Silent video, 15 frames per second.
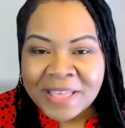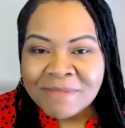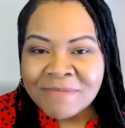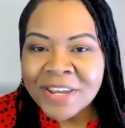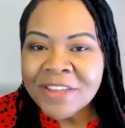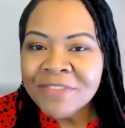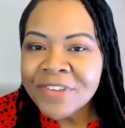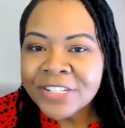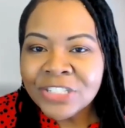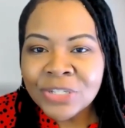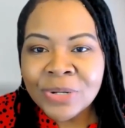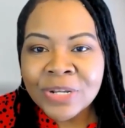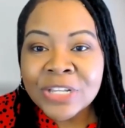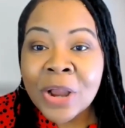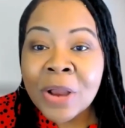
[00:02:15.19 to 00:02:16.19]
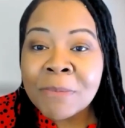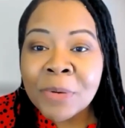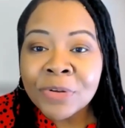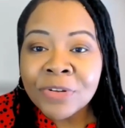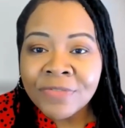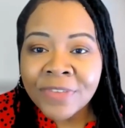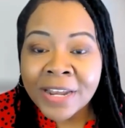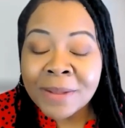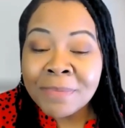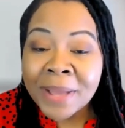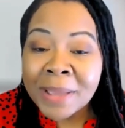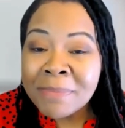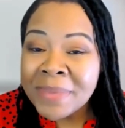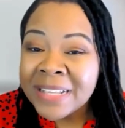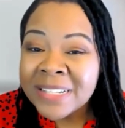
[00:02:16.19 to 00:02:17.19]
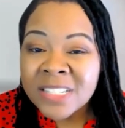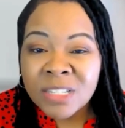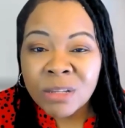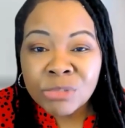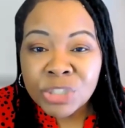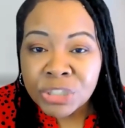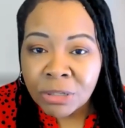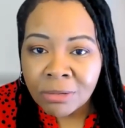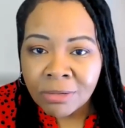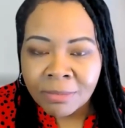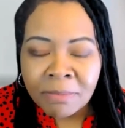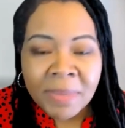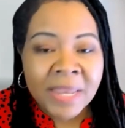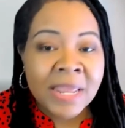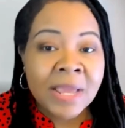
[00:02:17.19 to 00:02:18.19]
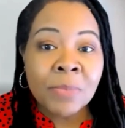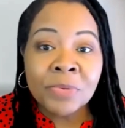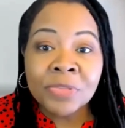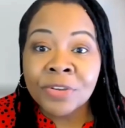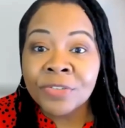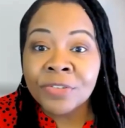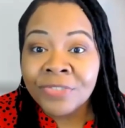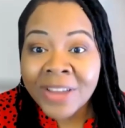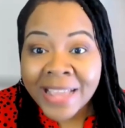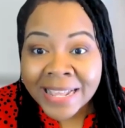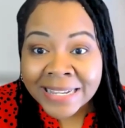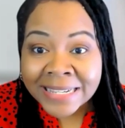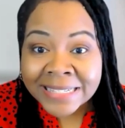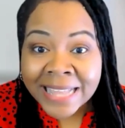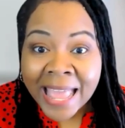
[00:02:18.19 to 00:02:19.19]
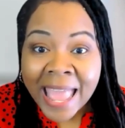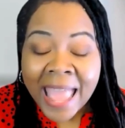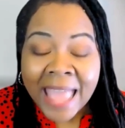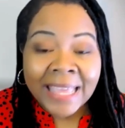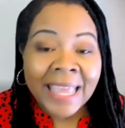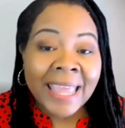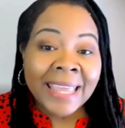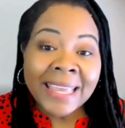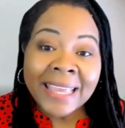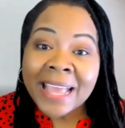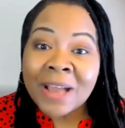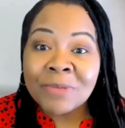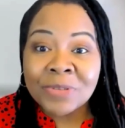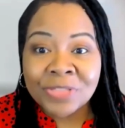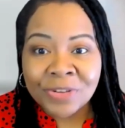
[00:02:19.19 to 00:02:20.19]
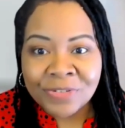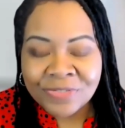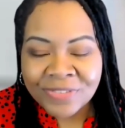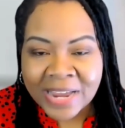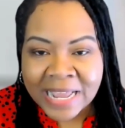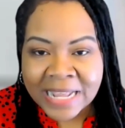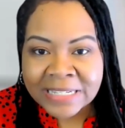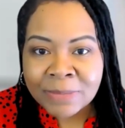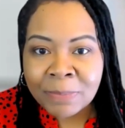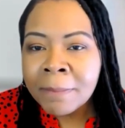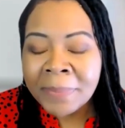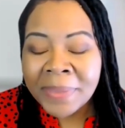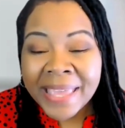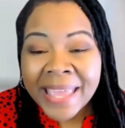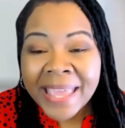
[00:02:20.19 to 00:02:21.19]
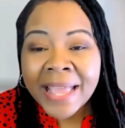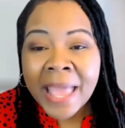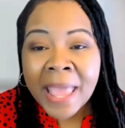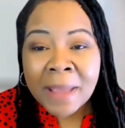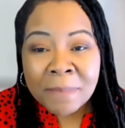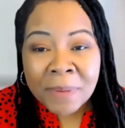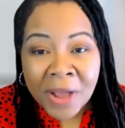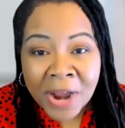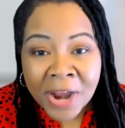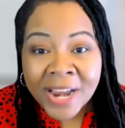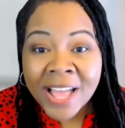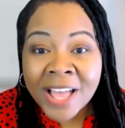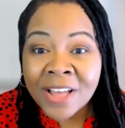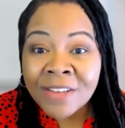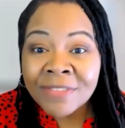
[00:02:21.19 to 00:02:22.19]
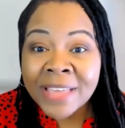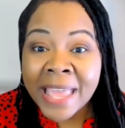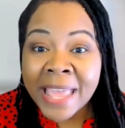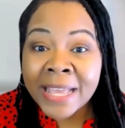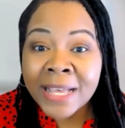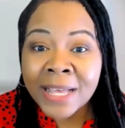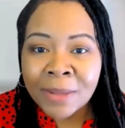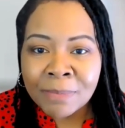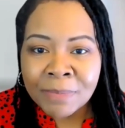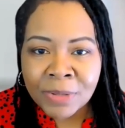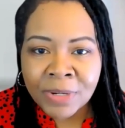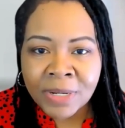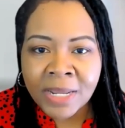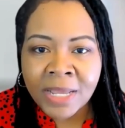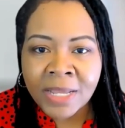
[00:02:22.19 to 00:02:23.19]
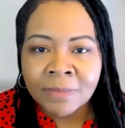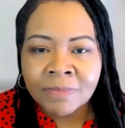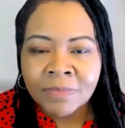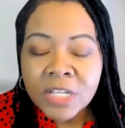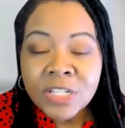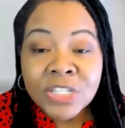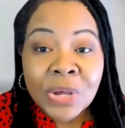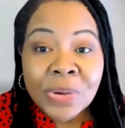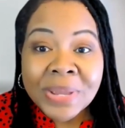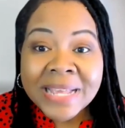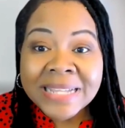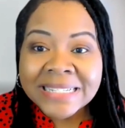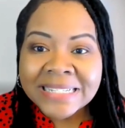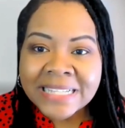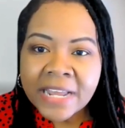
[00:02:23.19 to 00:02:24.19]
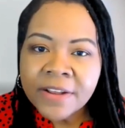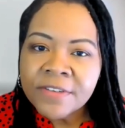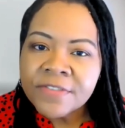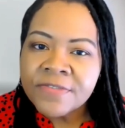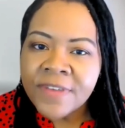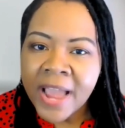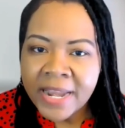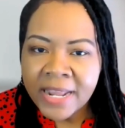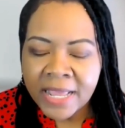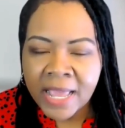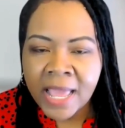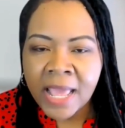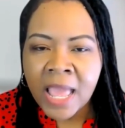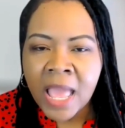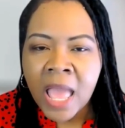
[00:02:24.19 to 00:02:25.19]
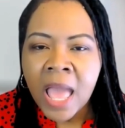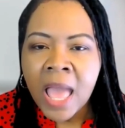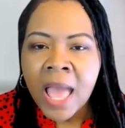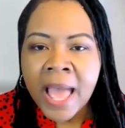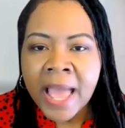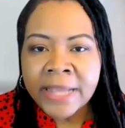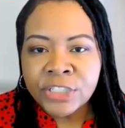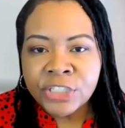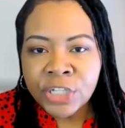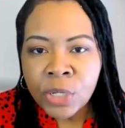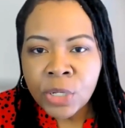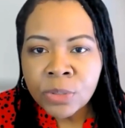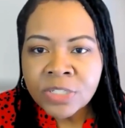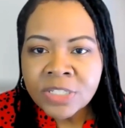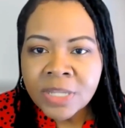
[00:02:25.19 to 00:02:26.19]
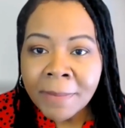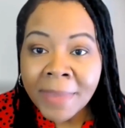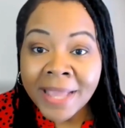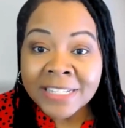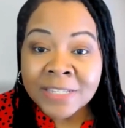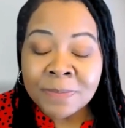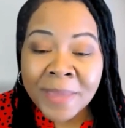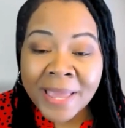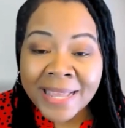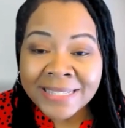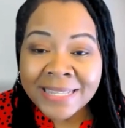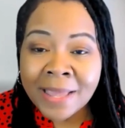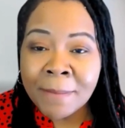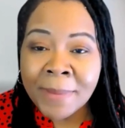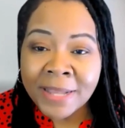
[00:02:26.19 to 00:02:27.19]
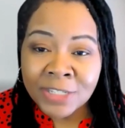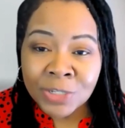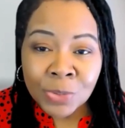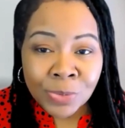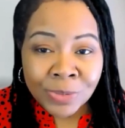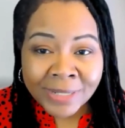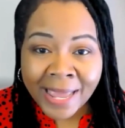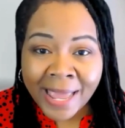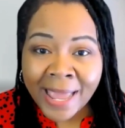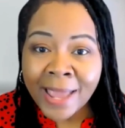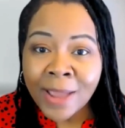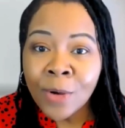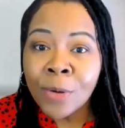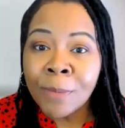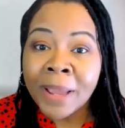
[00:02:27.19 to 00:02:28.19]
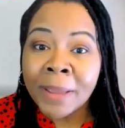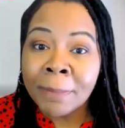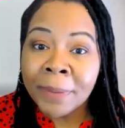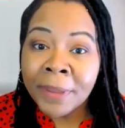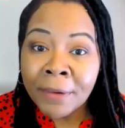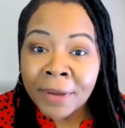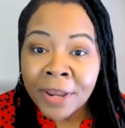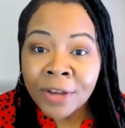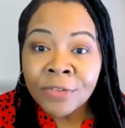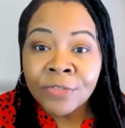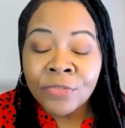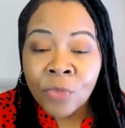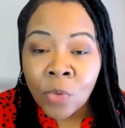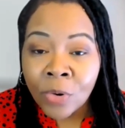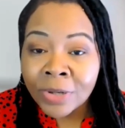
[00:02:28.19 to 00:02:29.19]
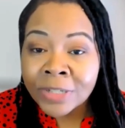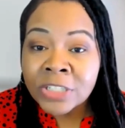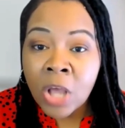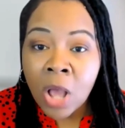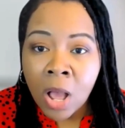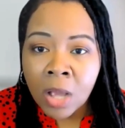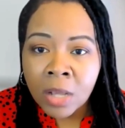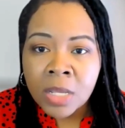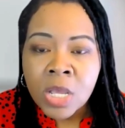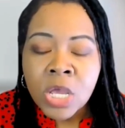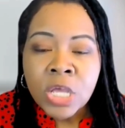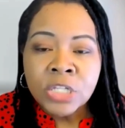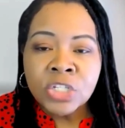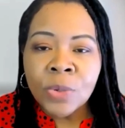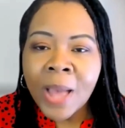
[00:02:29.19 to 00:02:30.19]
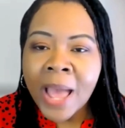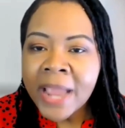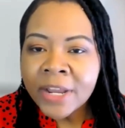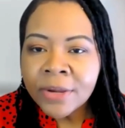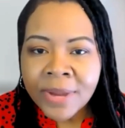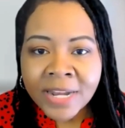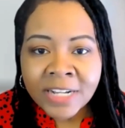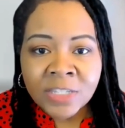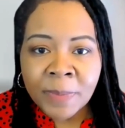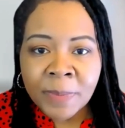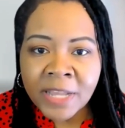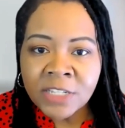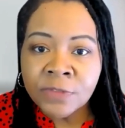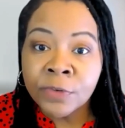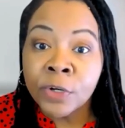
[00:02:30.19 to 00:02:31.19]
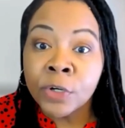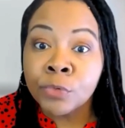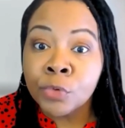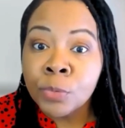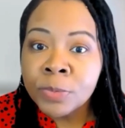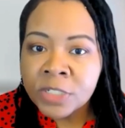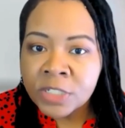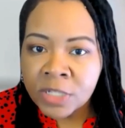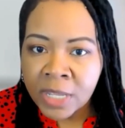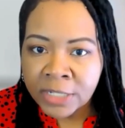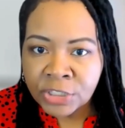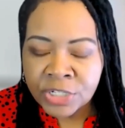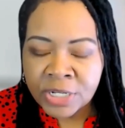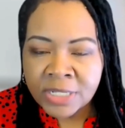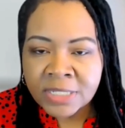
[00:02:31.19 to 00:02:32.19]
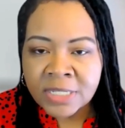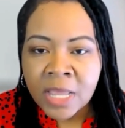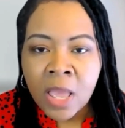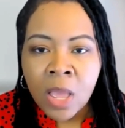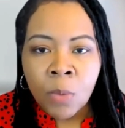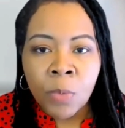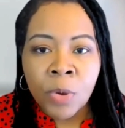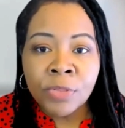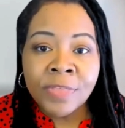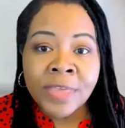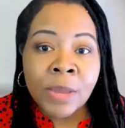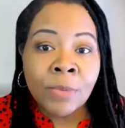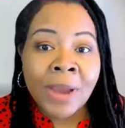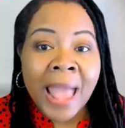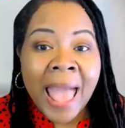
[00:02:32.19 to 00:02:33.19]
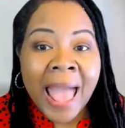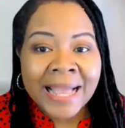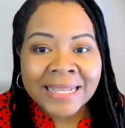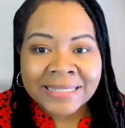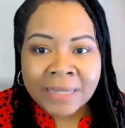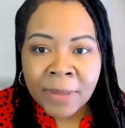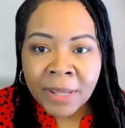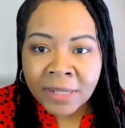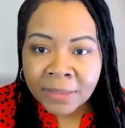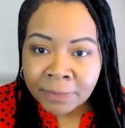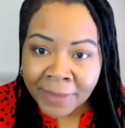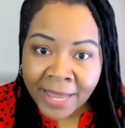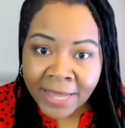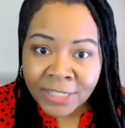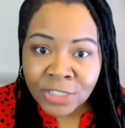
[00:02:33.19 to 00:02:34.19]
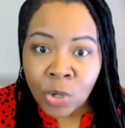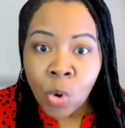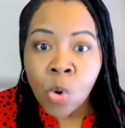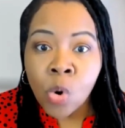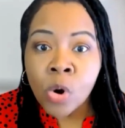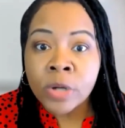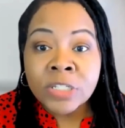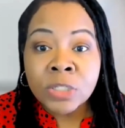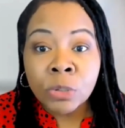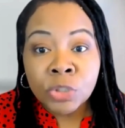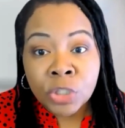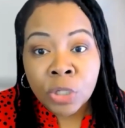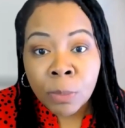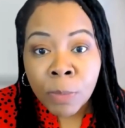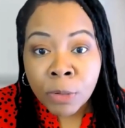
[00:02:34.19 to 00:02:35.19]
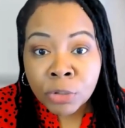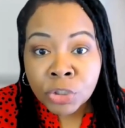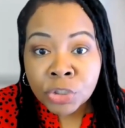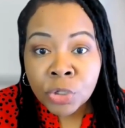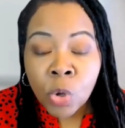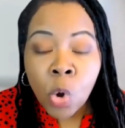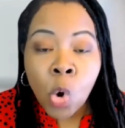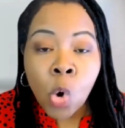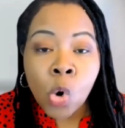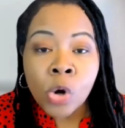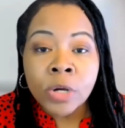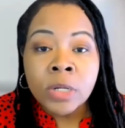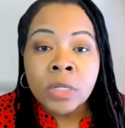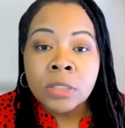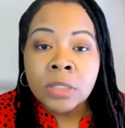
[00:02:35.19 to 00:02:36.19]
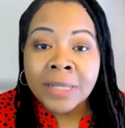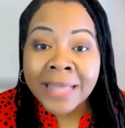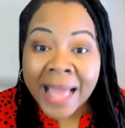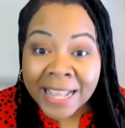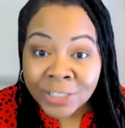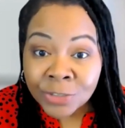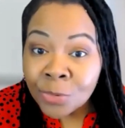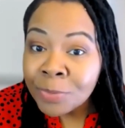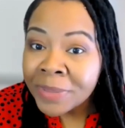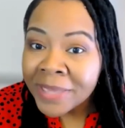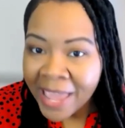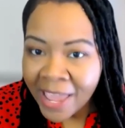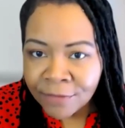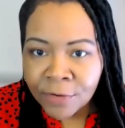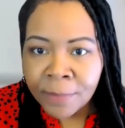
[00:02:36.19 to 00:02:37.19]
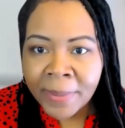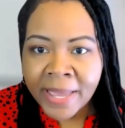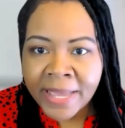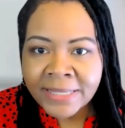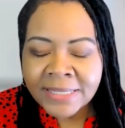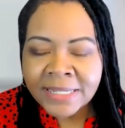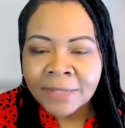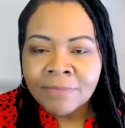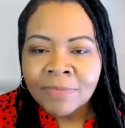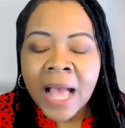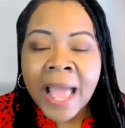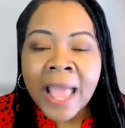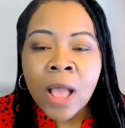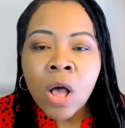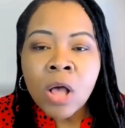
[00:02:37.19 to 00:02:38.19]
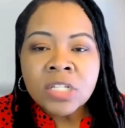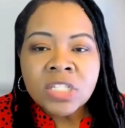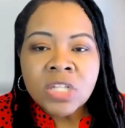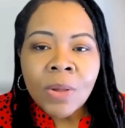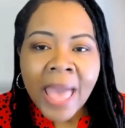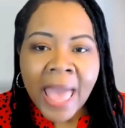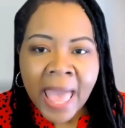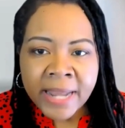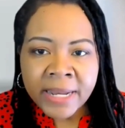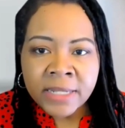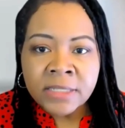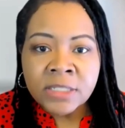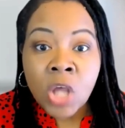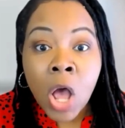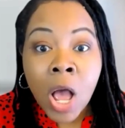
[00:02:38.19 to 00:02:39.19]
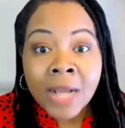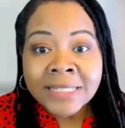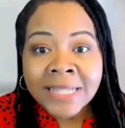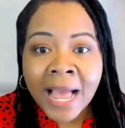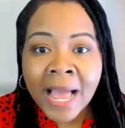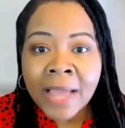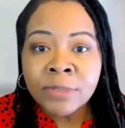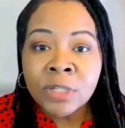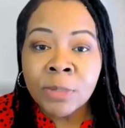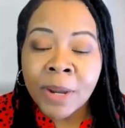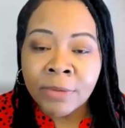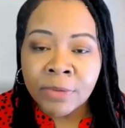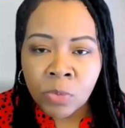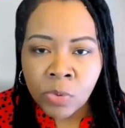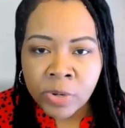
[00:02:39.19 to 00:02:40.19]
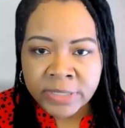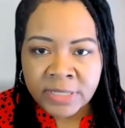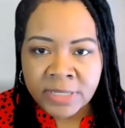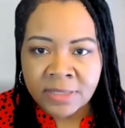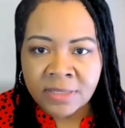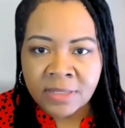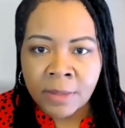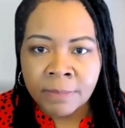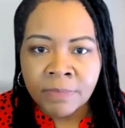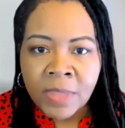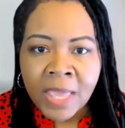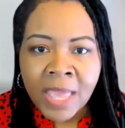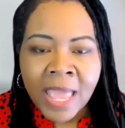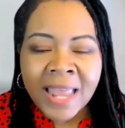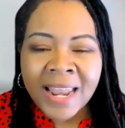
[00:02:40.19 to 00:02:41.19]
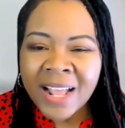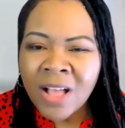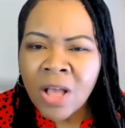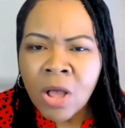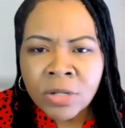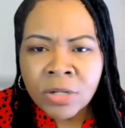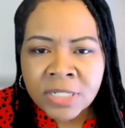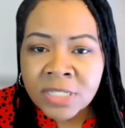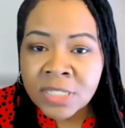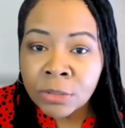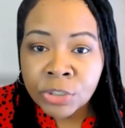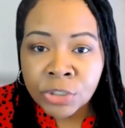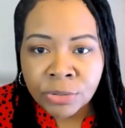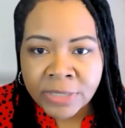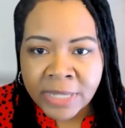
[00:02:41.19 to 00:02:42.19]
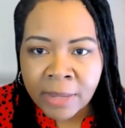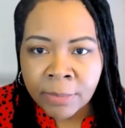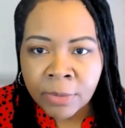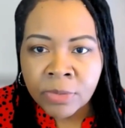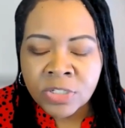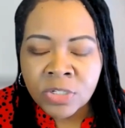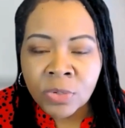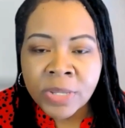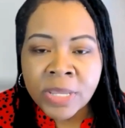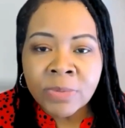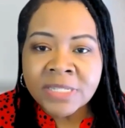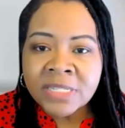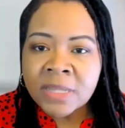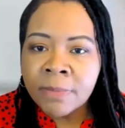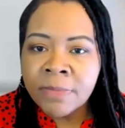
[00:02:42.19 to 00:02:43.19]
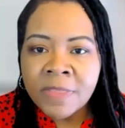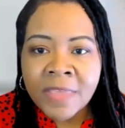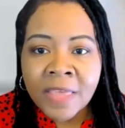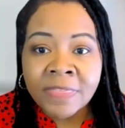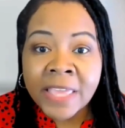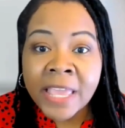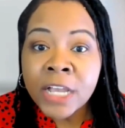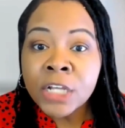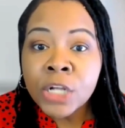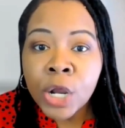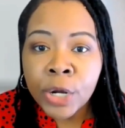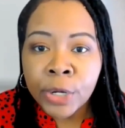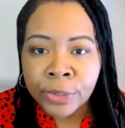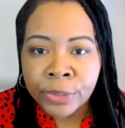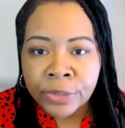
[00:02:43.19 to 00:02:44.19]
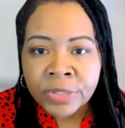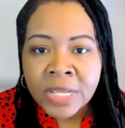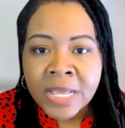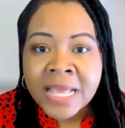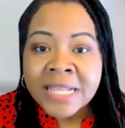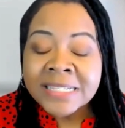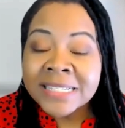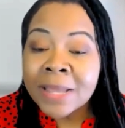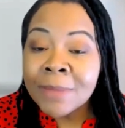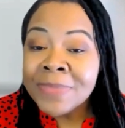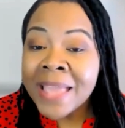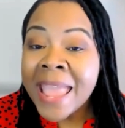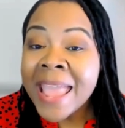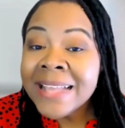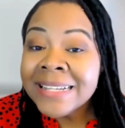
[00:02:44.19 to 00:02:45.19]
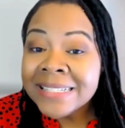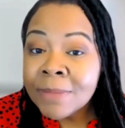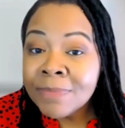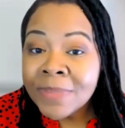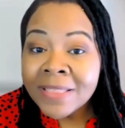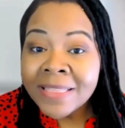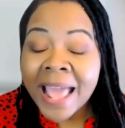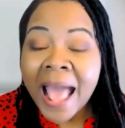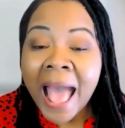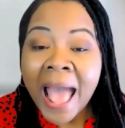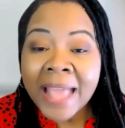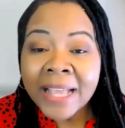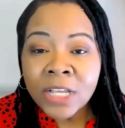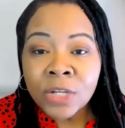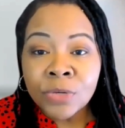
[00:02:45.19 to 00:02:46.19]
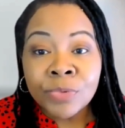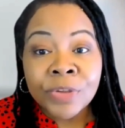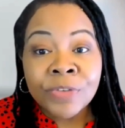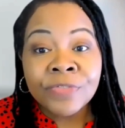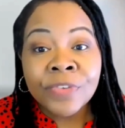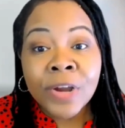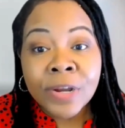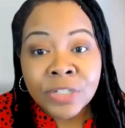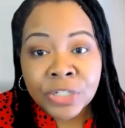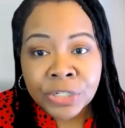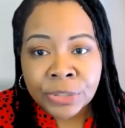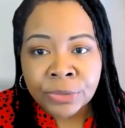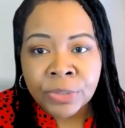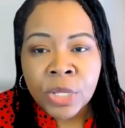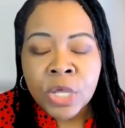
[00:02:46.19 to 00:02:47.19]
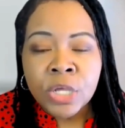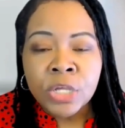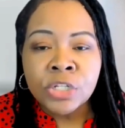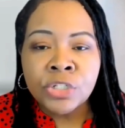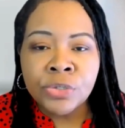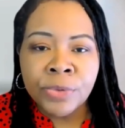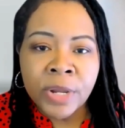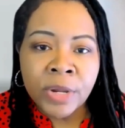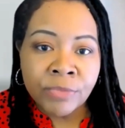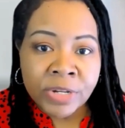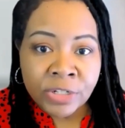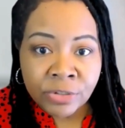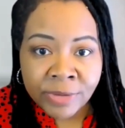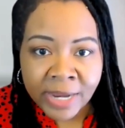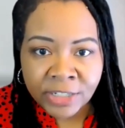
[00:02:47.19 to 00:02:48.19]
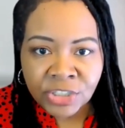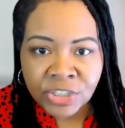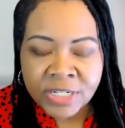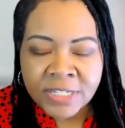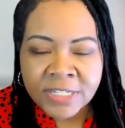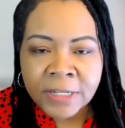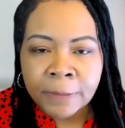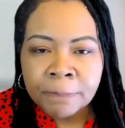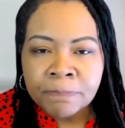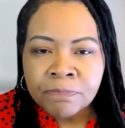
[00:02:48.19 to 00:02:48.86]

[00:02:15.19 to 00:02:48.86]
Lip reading: Many of our students are motivated by being social, meeting up with their friends, hanging out with their friends, being a part of a community. So instead of fighting it, I chose to make space in my school day or my period for talk. So I created space for group discussions, whether they were academic based or social emotional or classroom behavior based. I also added talk time to my reward system and I called it social table. So it was something that they could earn, something that I could refer to during redirections.